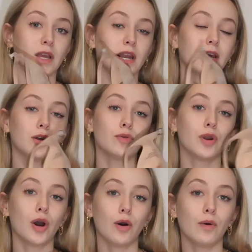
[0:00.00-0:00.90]
and I don't
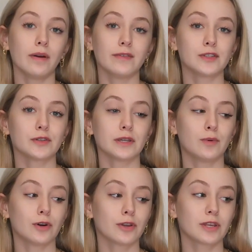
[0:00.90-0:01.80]
know if it's really
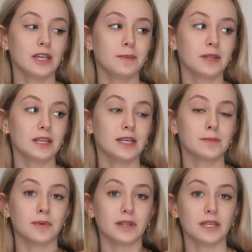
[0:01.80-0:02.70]
worth keeping these,
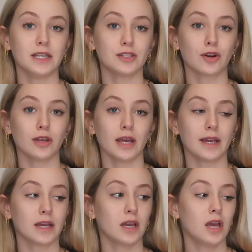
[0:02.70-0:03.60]
but these are
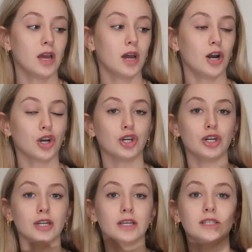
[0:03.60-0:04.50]
like a
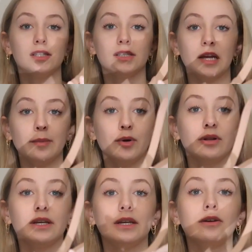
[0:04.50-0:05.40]
good staple
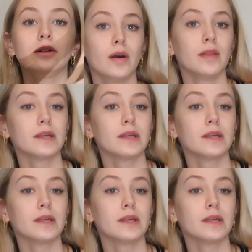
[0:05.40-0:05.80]
heel.